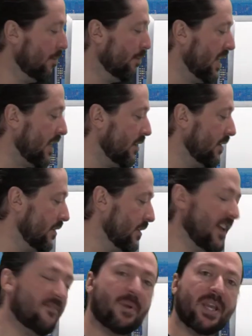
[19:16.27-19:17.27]
but
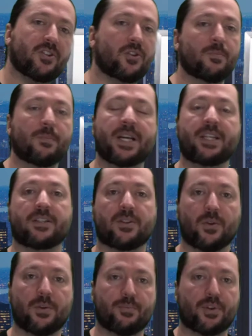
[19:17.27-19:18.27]
they've paid you money,
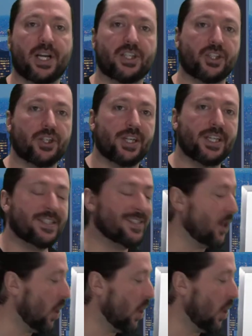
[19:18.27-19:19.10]
so the pressure is